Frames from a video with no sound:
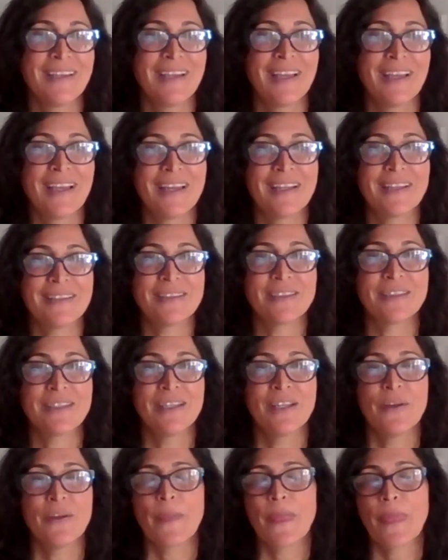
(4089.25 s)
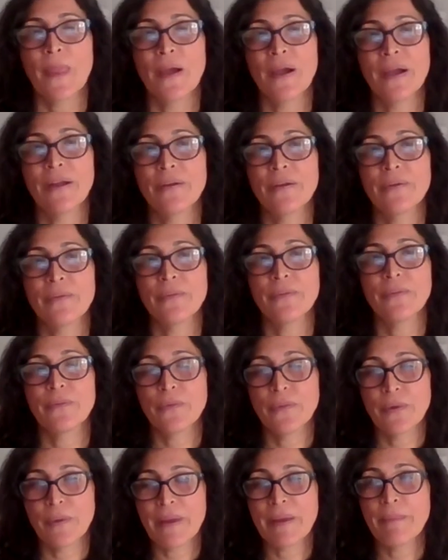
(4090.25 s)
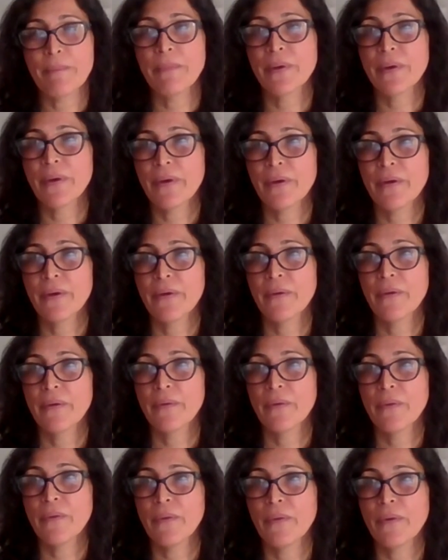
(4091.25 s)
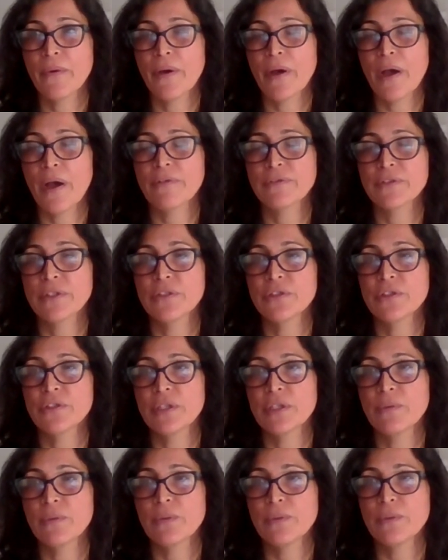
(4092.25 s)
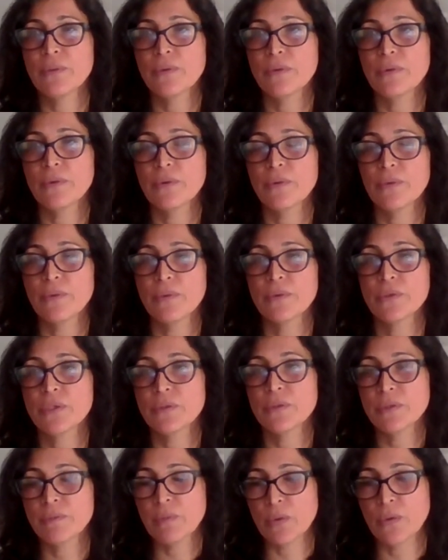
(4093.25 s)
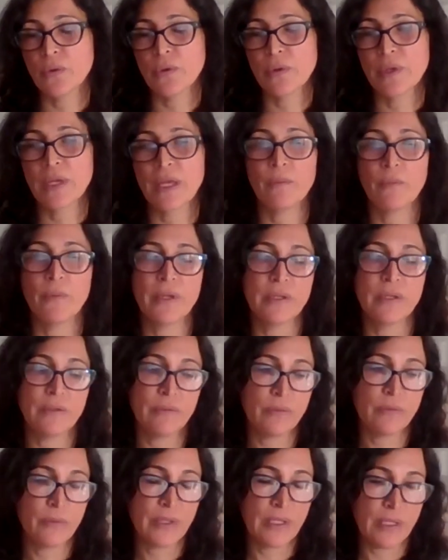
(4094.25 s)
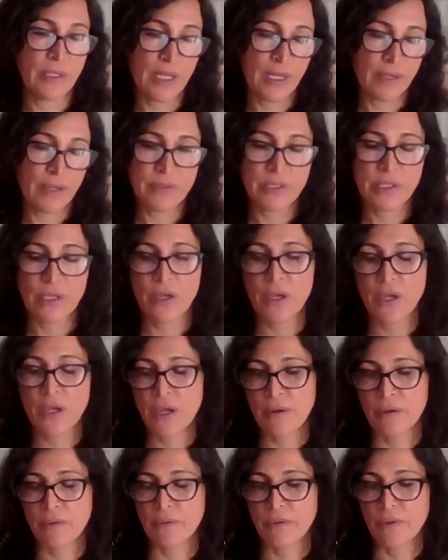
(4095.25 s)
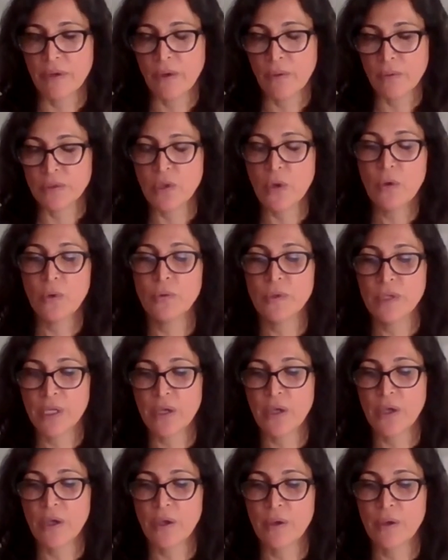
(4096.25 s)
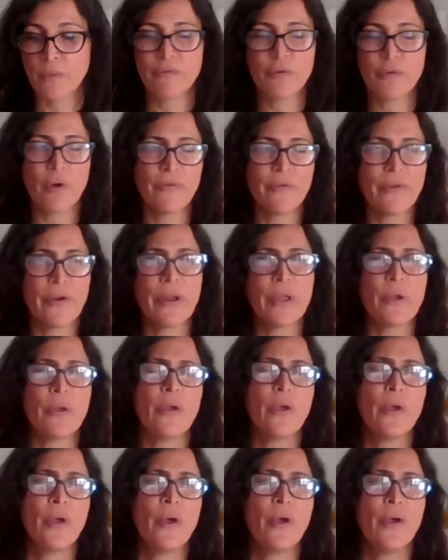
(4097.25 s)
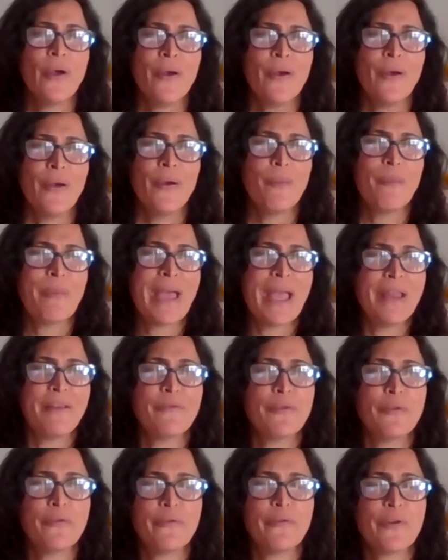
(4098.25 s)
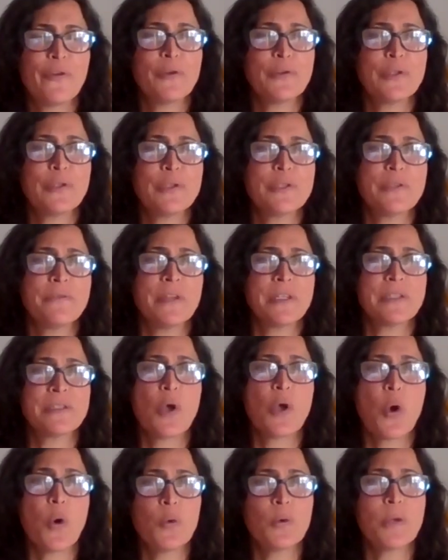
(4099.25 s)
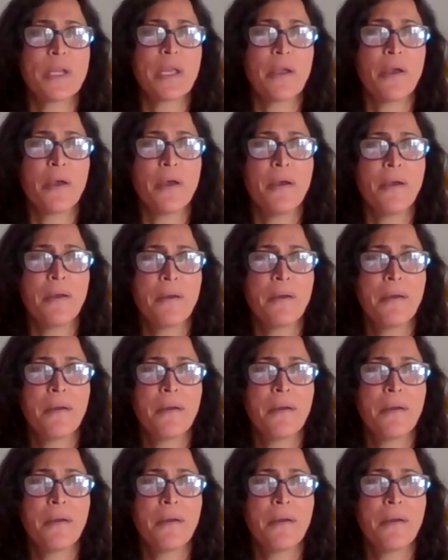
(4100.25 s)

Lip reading: And I remember after she was born, and we named her, and I was holding her, and we've got very painful photos of us holding her,